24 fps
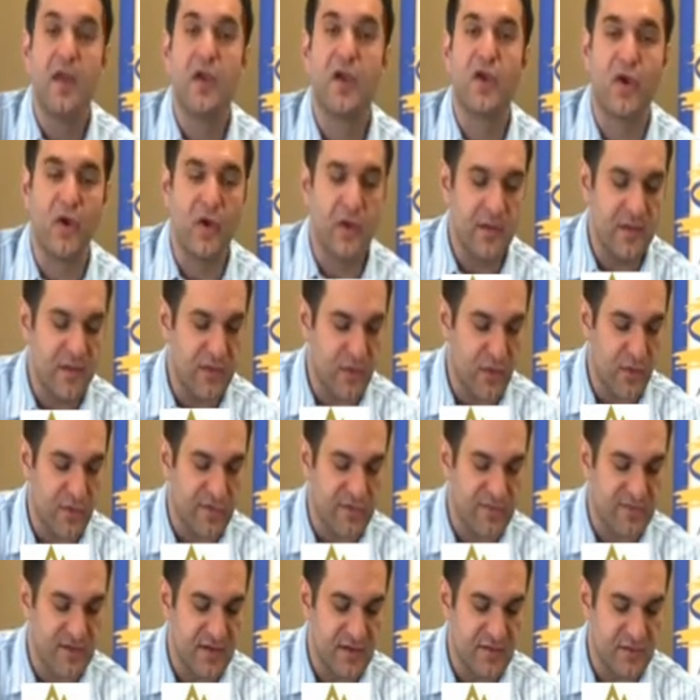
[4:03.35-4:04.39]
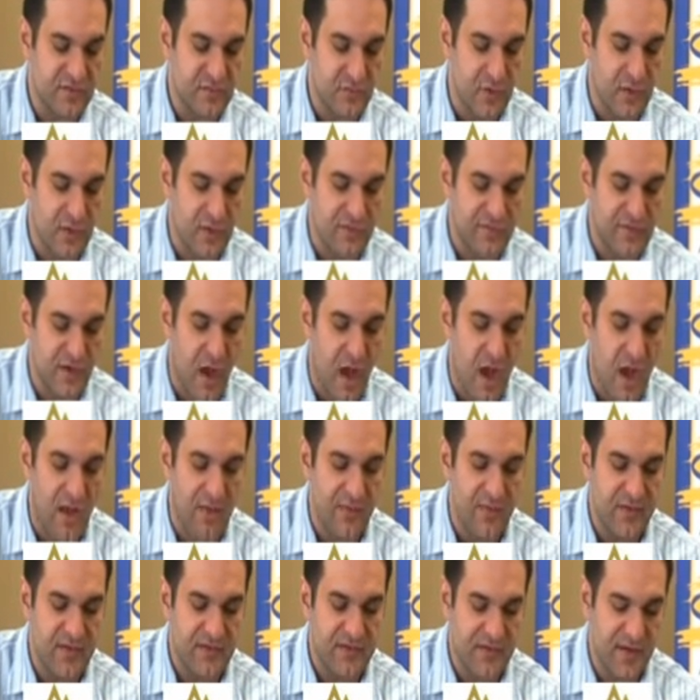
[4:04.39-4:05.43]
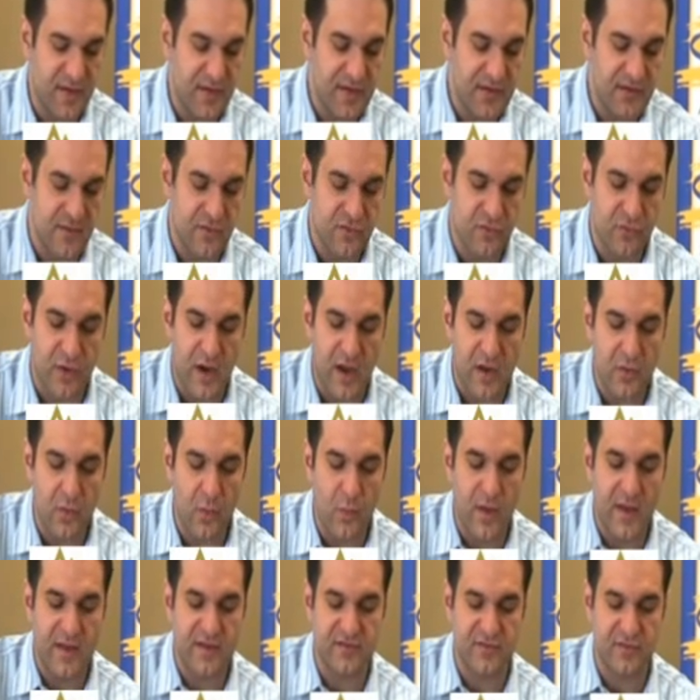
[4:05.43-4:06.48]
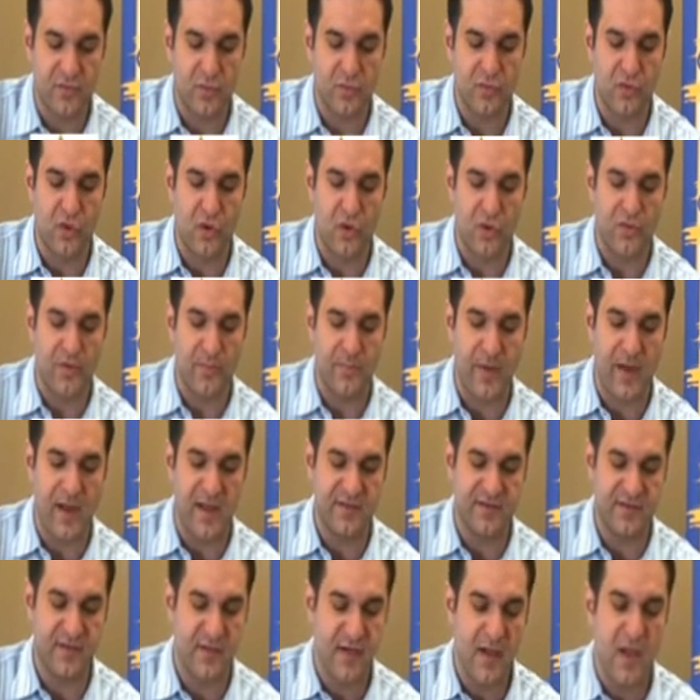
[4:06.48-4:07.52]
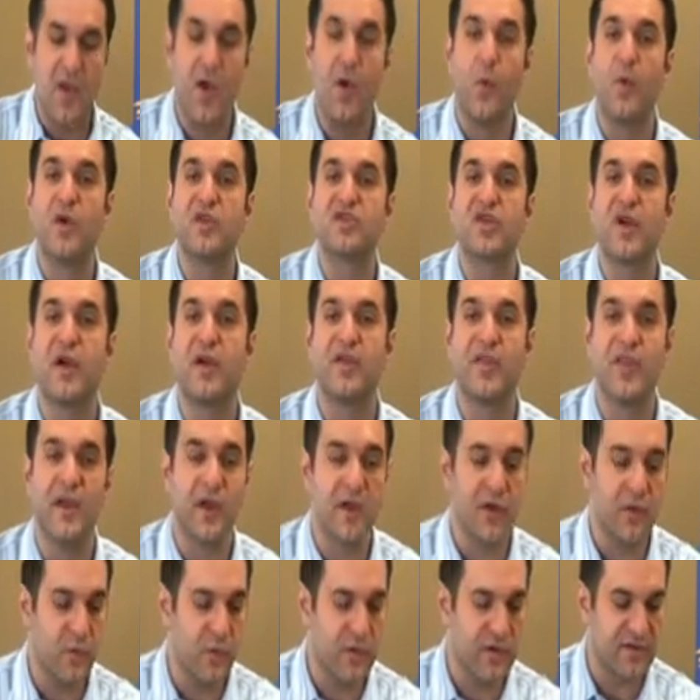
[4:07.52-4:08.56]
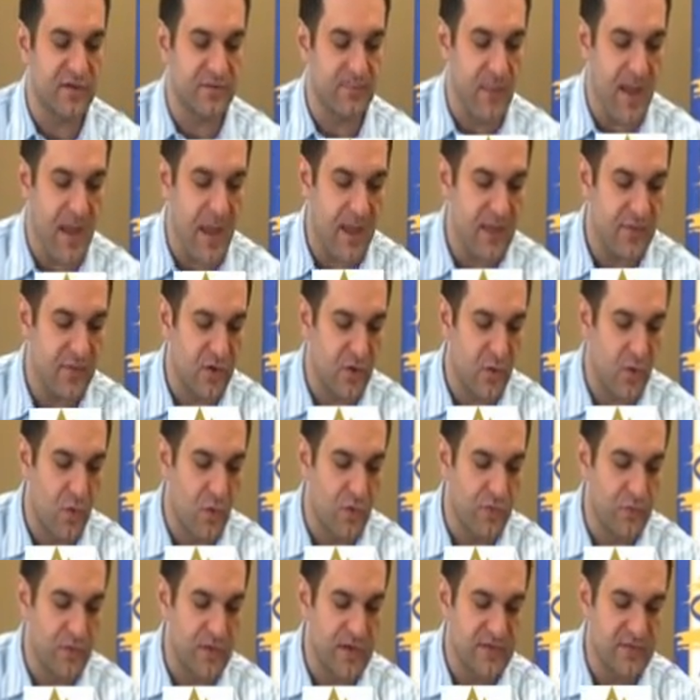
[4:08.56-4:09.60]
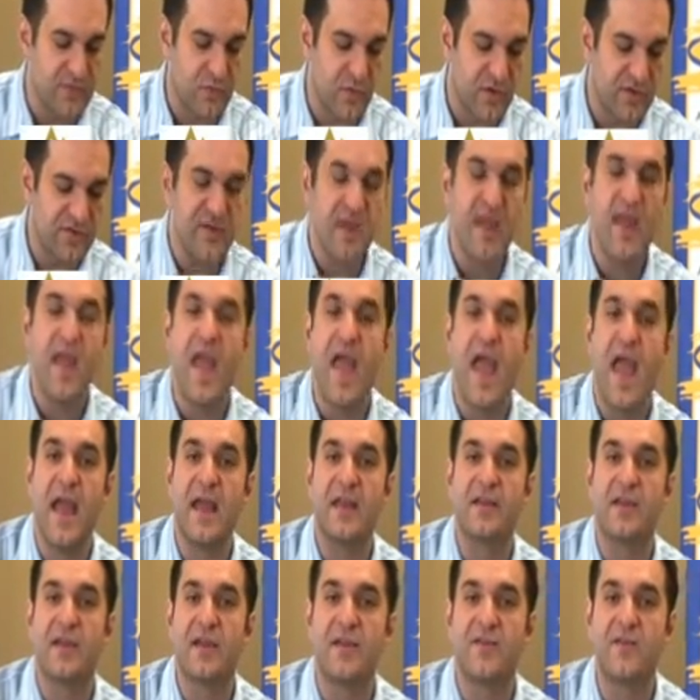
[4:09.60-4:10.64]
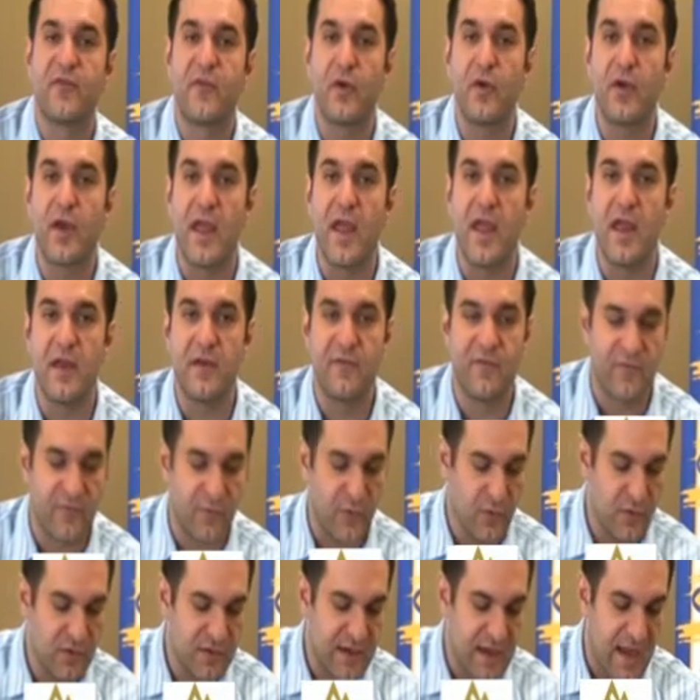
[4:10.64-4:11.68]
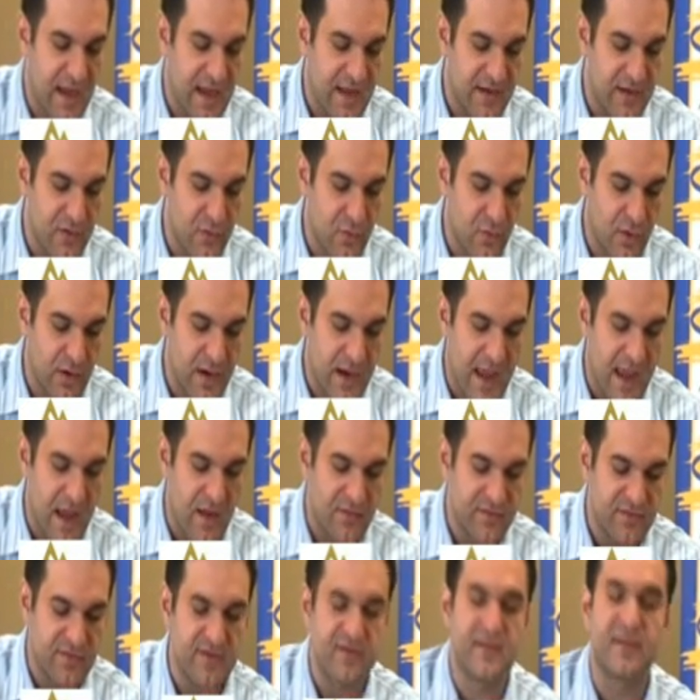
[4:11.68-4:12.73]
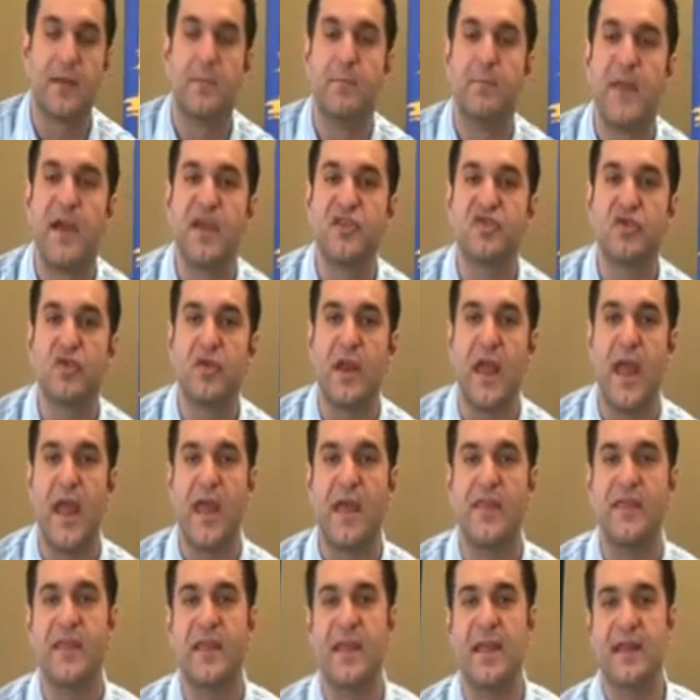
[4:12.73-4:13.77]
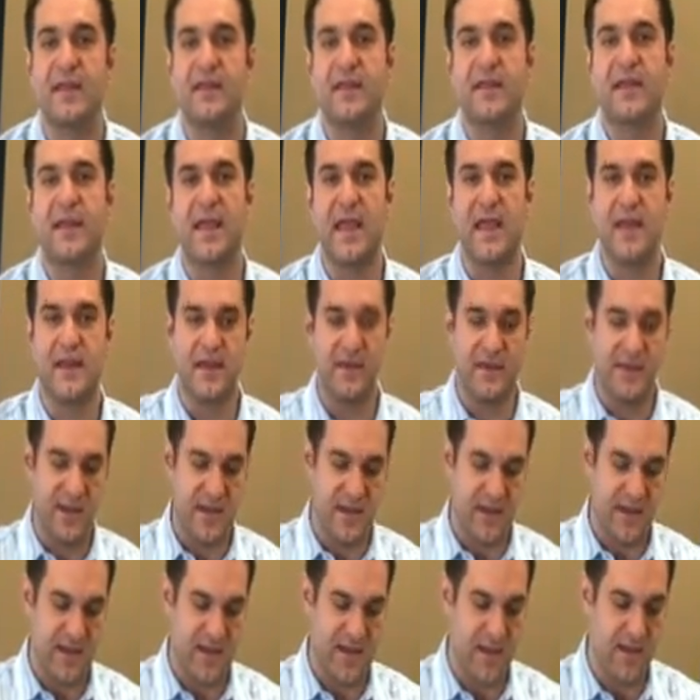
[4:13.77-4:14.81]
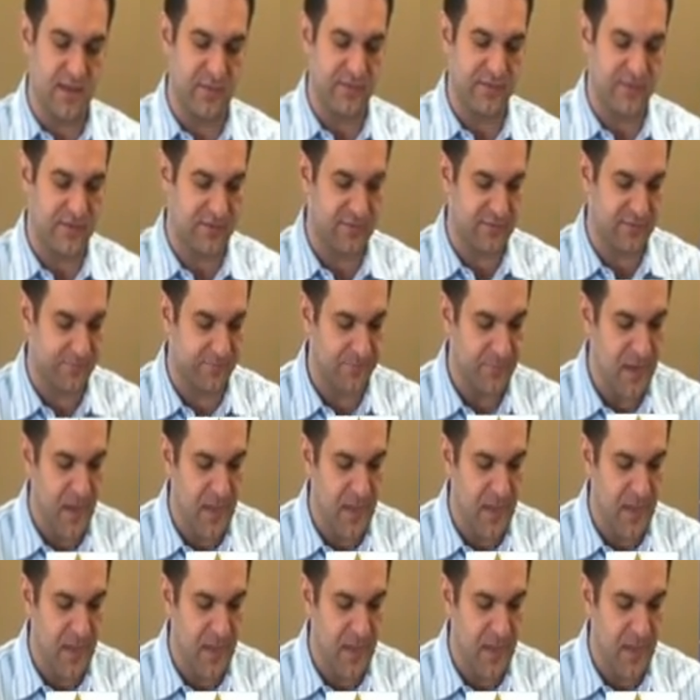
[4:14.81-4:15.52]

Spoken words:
Currently, there are 6 drills on the site in the Dorado West Zone gold deposit, which are there to expand the gold resource and convert inferred category ounces to measured and the indicated ounces.